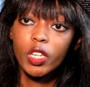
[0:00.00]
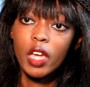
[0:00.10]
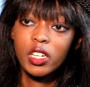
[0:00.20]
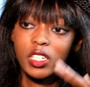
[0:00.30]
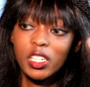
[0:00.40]

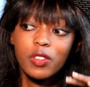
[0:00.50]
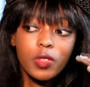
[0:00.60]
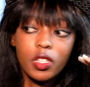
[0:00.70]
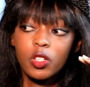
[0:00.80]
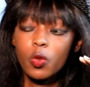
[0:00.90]
and it
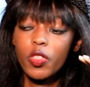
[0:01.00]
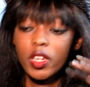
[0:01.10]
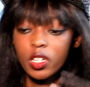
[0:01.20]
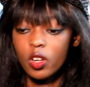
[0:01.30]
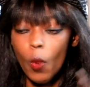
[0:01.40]
gives
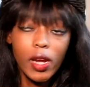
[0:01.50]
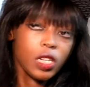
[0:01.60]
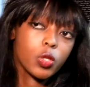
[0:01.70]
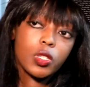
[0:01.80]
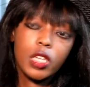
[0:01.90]
the
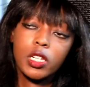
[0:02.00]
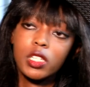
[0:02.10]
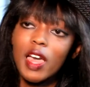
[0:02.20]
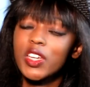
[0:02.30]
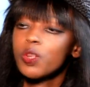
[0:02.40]
wider
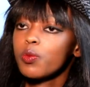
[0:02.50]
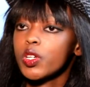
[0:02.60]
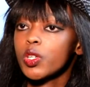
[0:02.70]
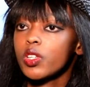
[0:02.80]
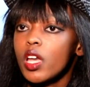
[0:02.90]
society that
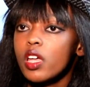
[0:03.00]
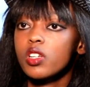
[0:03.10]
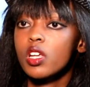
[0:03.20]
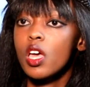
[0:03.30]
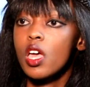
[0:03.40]
impression
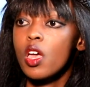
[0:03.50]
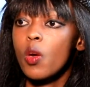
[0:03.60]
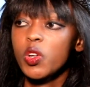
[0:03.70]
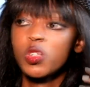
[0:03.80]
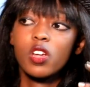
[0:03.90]
that
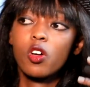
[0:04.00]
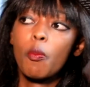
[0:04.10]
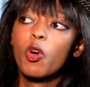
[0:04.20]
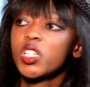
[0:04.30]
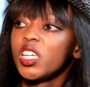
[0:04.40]
when you talk
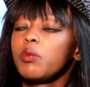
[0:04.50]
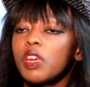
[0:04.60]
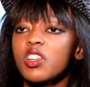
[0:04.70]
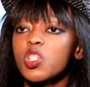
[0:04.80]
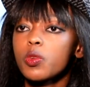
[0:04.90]
about
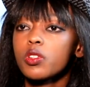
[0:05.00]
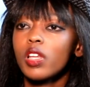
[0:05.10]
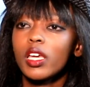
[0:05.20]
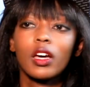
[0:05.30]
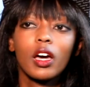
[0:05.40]
gaming and esports,
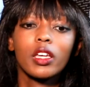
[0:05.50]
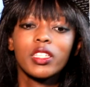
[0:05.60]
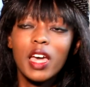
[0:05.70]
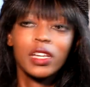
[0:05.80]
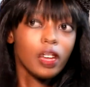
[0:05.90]
like,
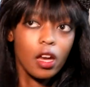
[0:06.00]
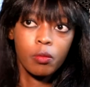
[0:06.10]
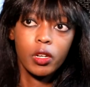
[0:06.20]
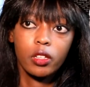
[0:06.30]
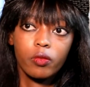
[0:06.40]
is that
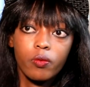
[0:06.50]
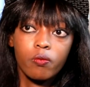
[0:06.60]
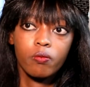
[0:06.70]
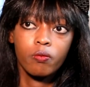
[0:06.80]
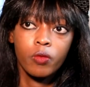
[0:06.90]
gambling?
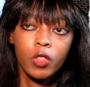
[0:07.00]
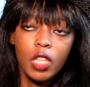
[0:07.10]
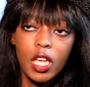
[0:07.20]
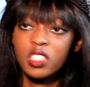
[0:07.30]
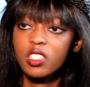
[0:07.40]

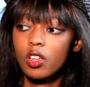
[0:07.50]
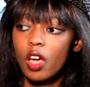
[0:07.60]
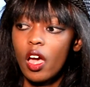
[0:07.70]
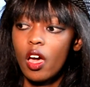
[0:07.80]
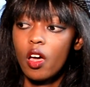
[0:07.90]
That's
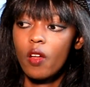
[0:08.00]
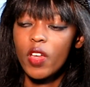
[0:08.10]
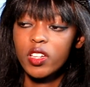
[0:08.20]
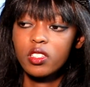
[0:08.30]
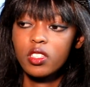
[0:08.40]

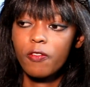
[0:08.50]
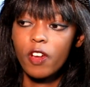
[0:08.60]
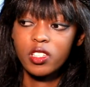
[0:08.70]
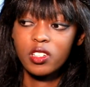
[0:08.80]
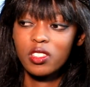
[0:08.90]
the
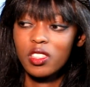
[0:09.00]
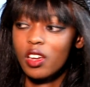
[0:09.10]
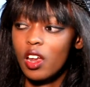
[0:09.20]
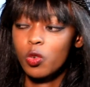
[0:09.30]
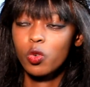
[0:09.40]
first
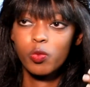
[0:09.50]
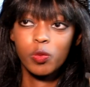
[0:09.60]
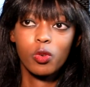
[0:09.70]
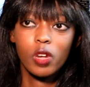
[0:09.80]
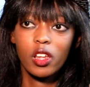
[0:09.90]
thing a lot of
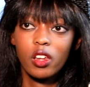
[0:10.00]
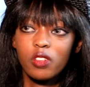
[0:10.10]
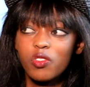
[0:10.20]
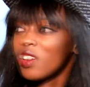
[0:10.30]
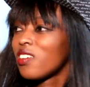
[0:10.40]
people, and
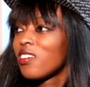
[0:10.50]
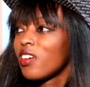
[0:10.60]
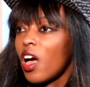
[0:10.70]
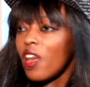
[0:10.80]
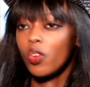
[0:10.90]
even
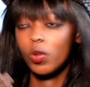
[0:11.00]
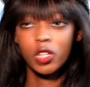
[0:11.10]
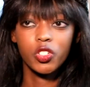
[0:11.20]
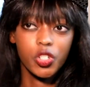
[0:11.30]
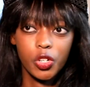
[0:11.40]
the
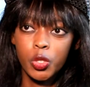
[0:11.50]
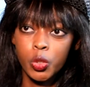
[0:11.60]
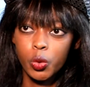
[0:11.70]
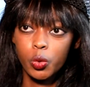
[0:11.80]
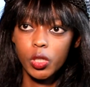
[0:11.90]
older
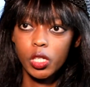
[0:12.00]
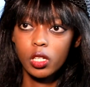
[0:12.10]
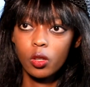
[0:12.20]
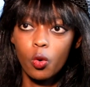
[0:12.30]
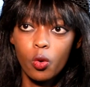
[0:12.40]
generation,
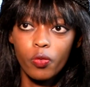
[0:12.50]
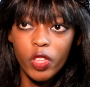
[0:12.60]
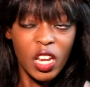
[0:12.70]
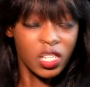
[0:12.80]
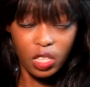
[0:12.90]
will go.
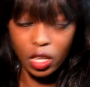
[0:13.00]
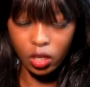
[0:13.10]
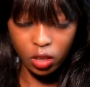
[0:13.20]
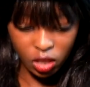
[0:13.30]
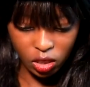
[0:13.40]
That's the